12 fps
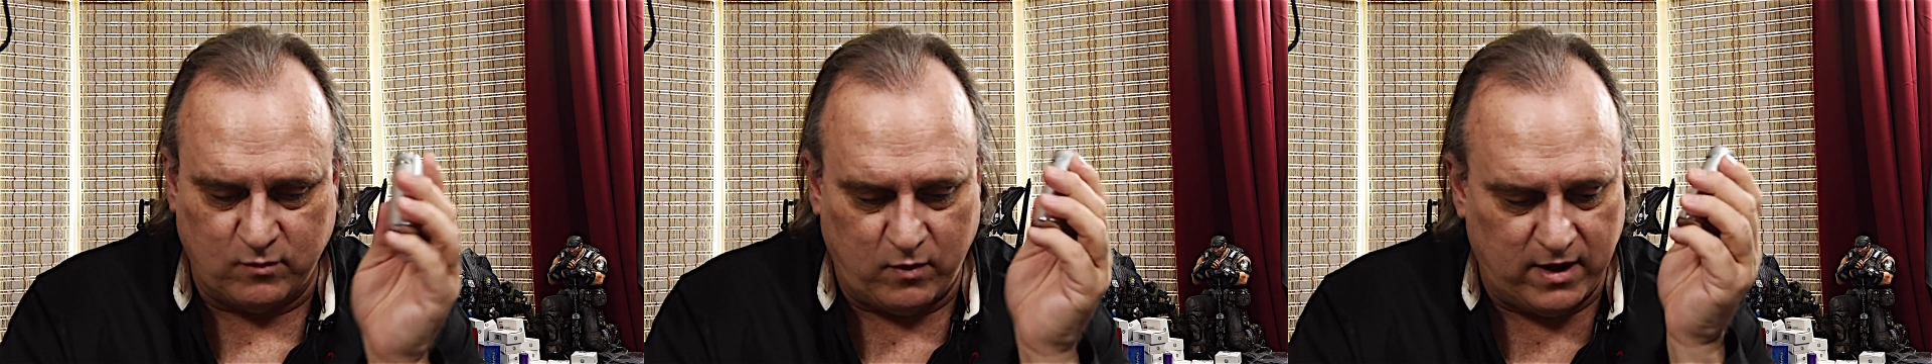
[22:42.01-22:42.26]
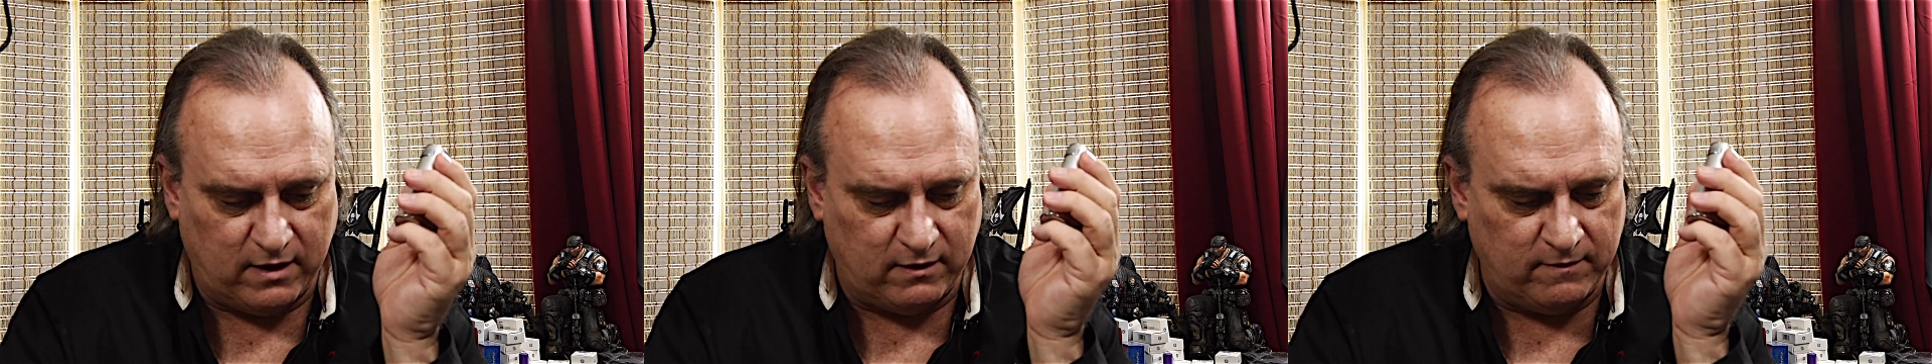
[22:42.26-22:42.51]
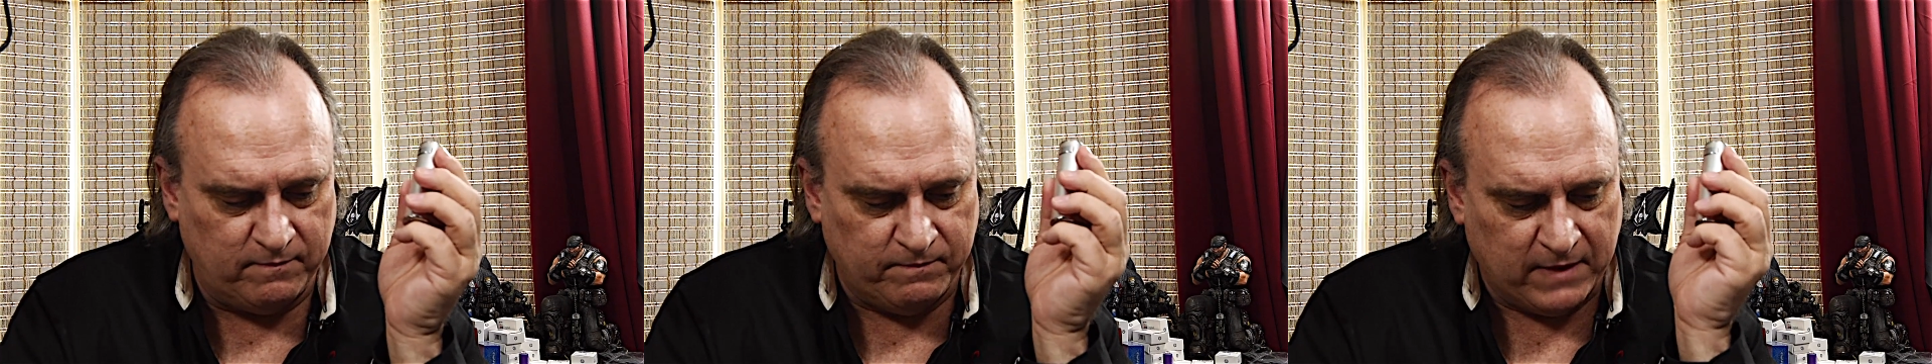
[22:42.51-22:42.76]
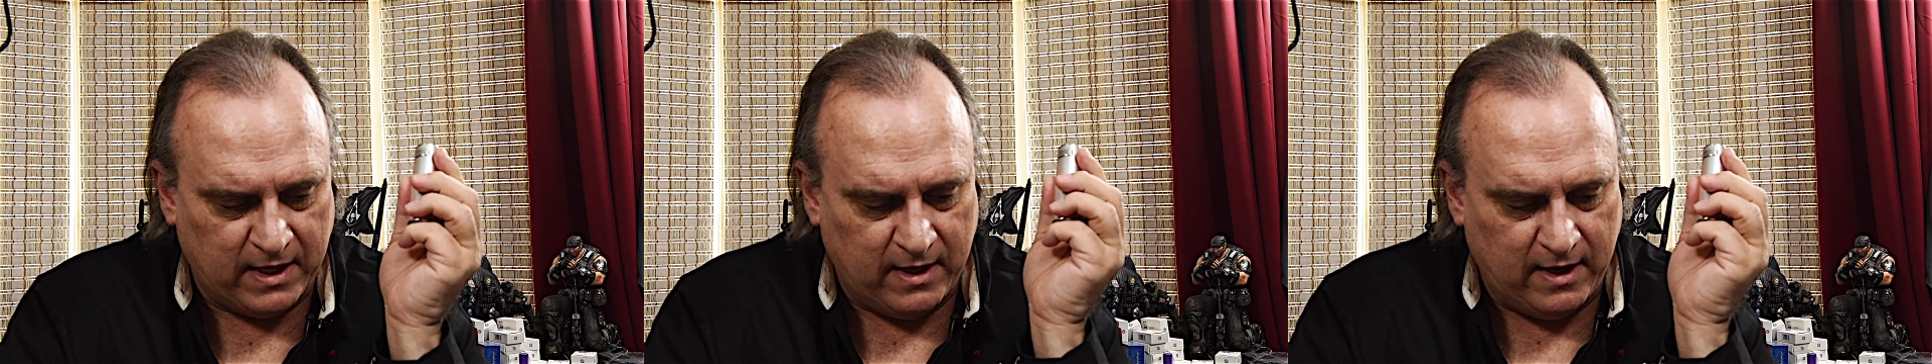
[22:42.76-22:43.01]
well,
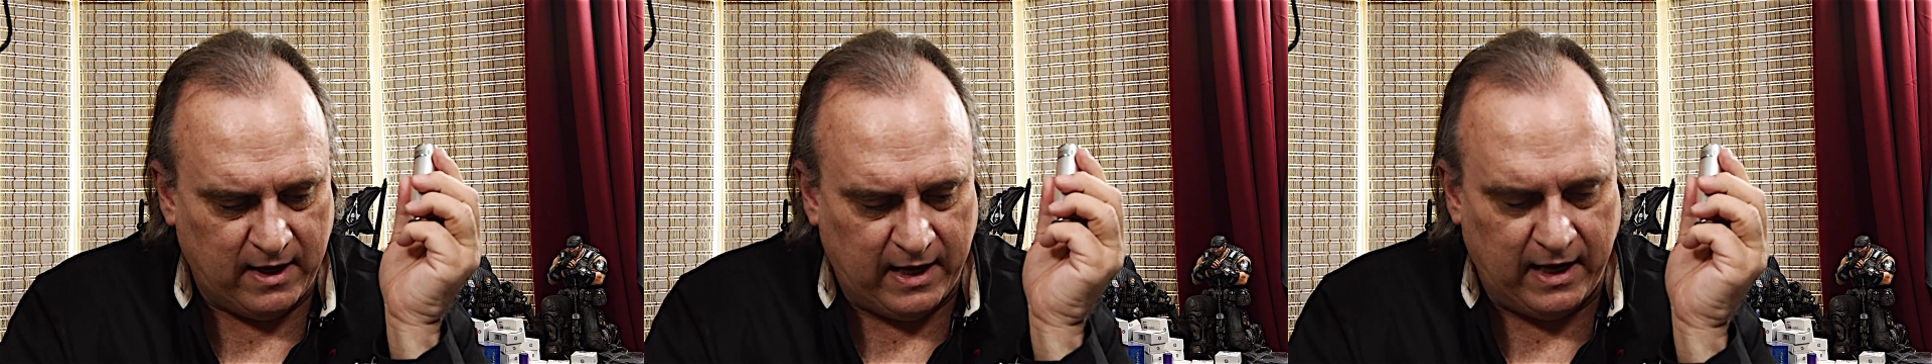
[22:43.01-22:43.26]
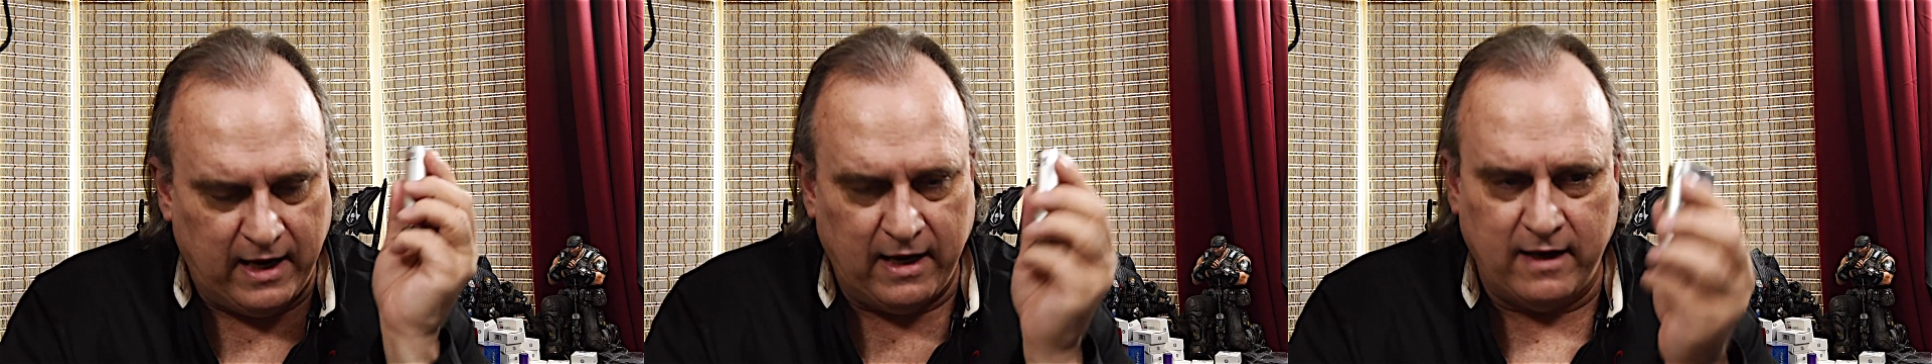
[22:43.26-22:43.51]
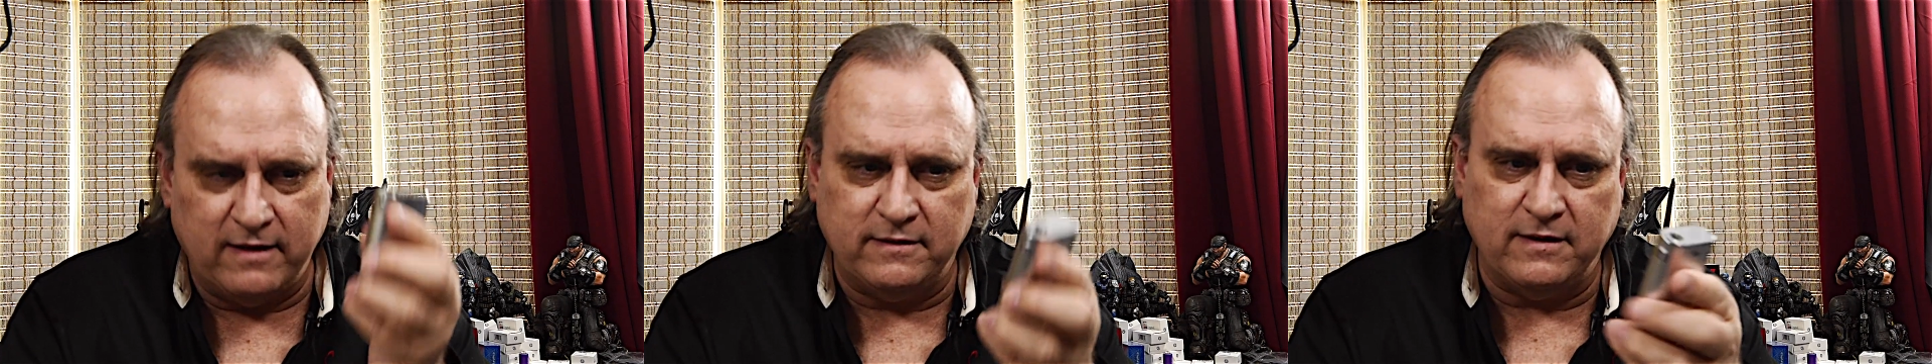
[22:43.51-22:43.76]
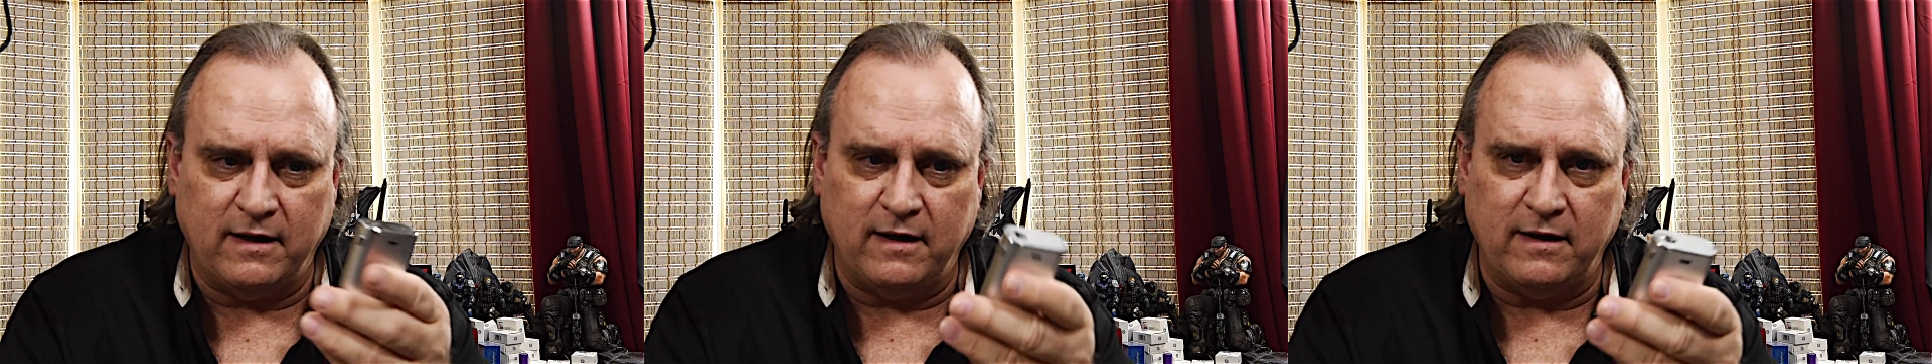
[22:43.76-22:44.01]

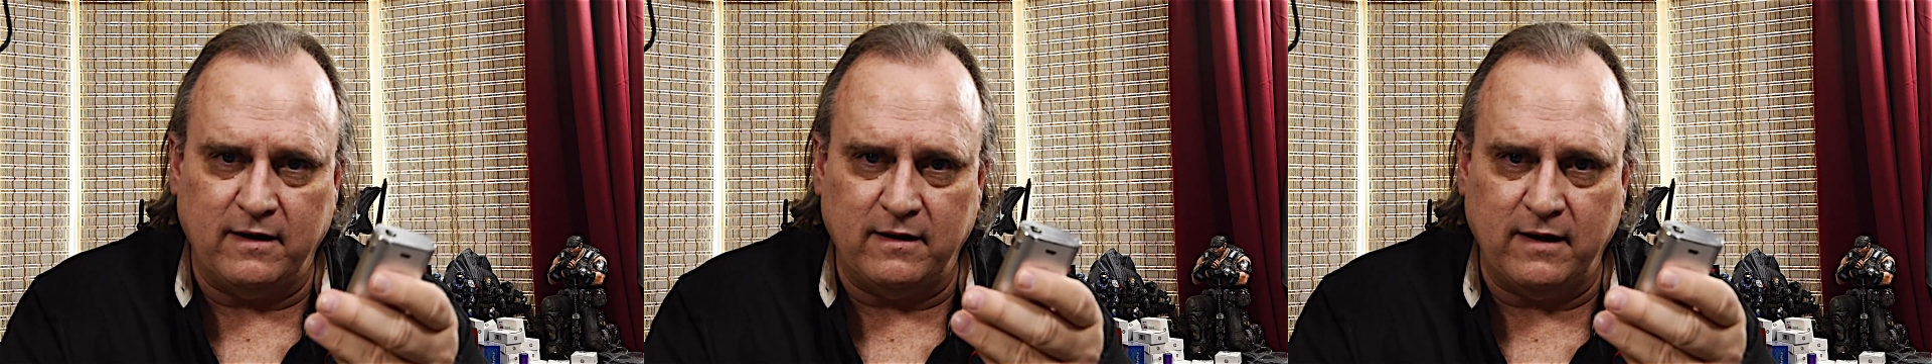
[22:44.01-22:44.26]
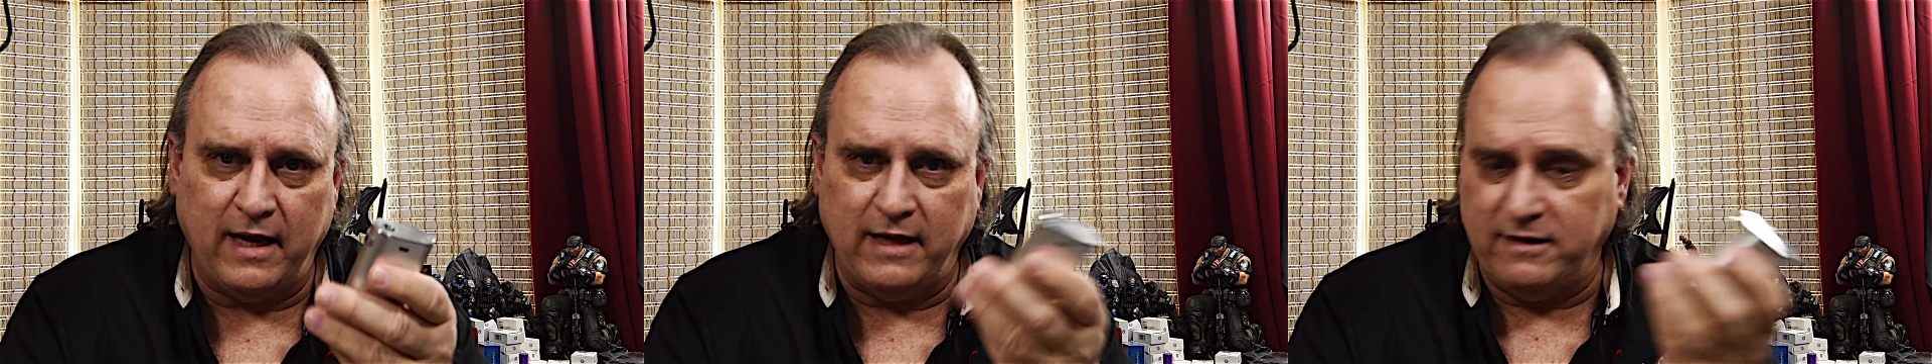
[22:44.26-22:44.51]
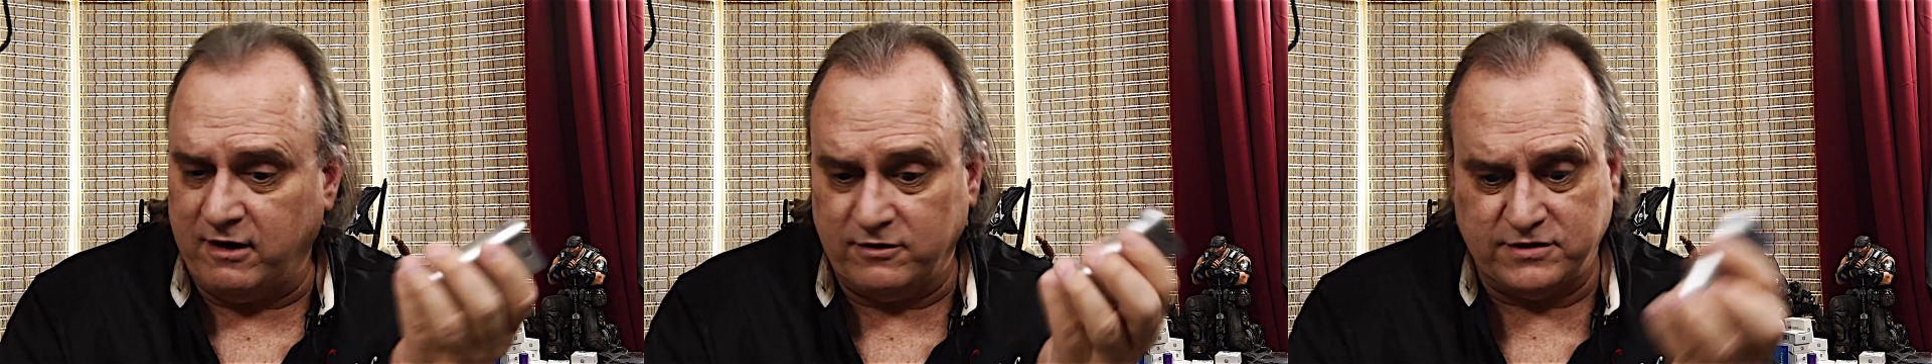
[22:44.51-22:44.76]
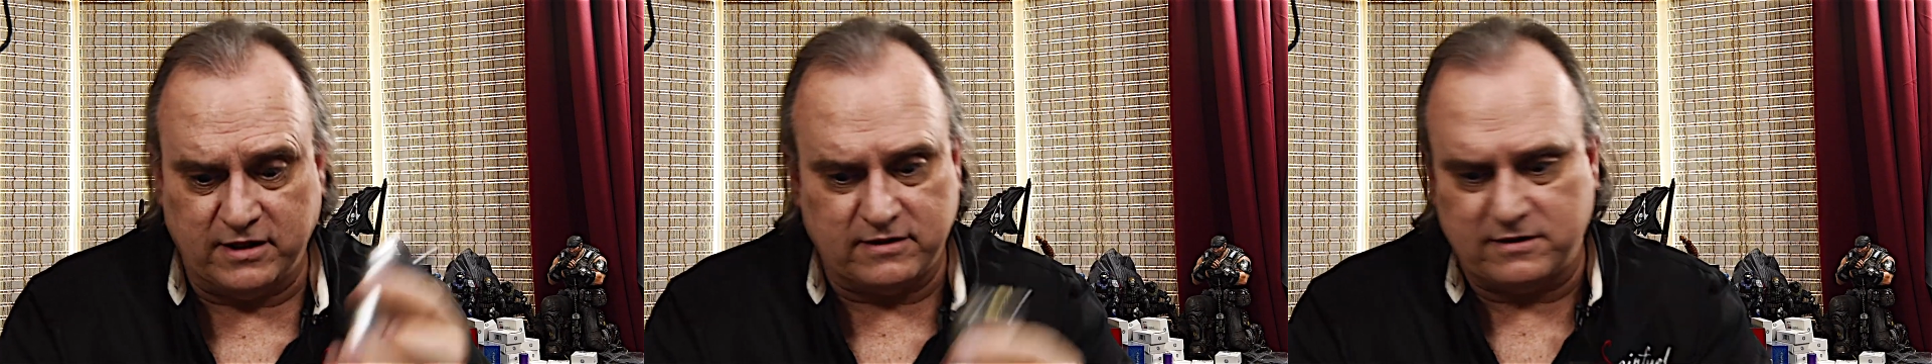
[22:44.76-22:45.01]
and they're